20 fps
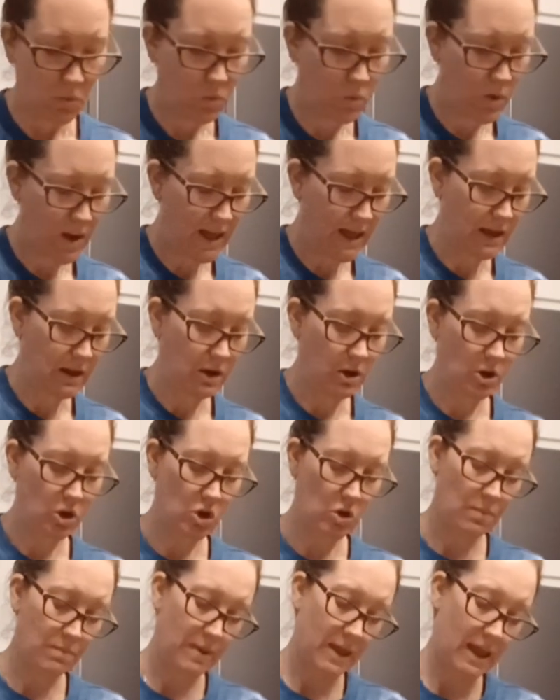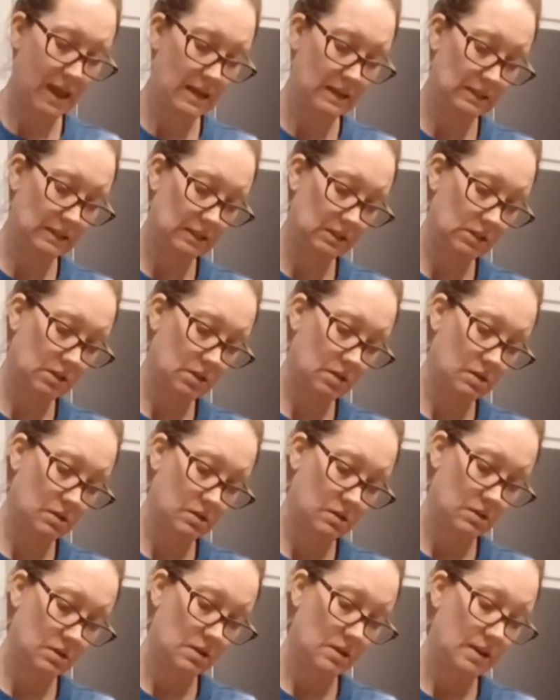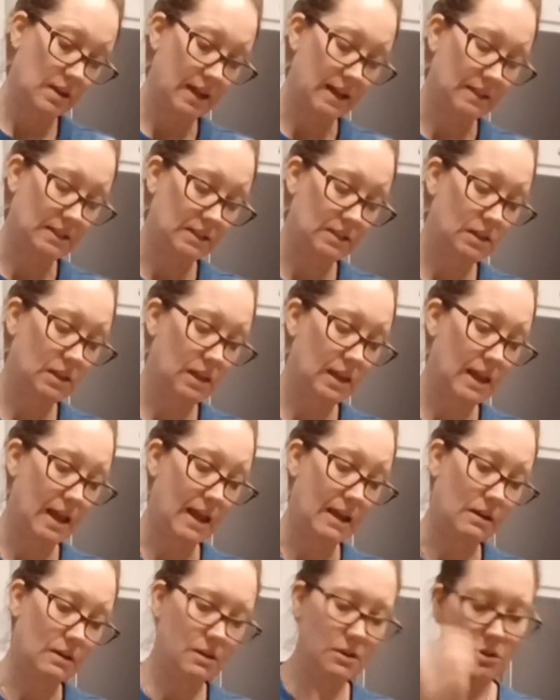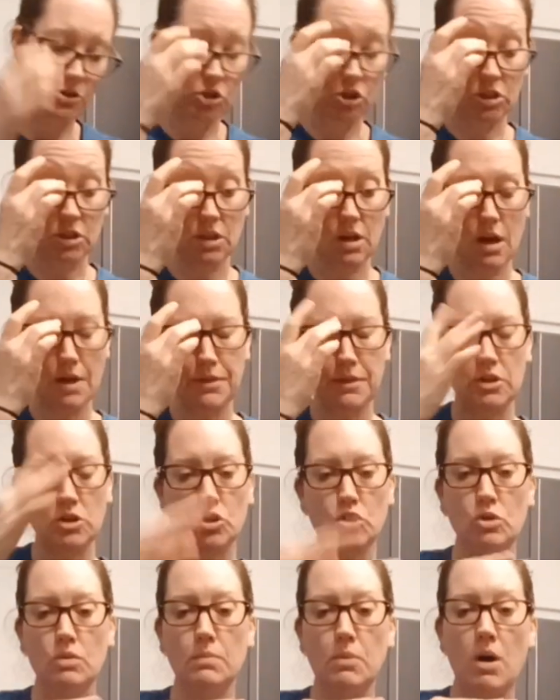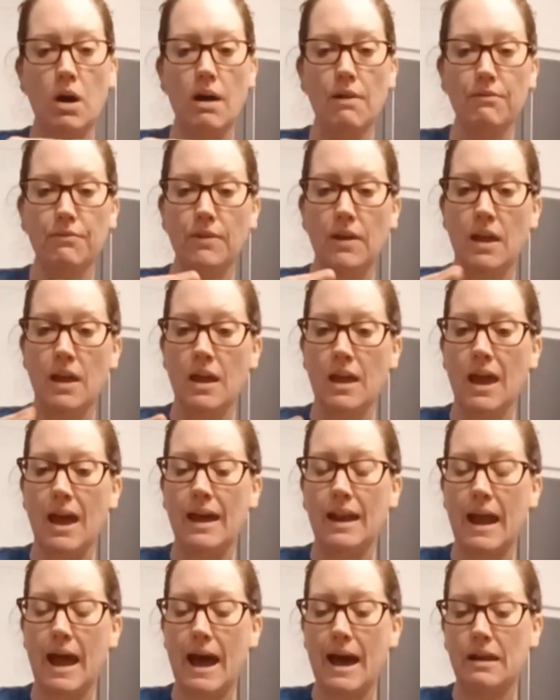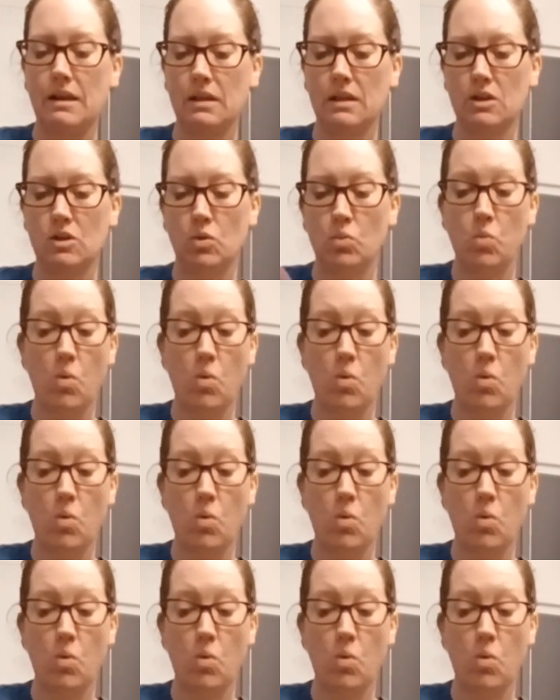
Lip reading: when your paste gets to the end. Just cut the tube off and add a little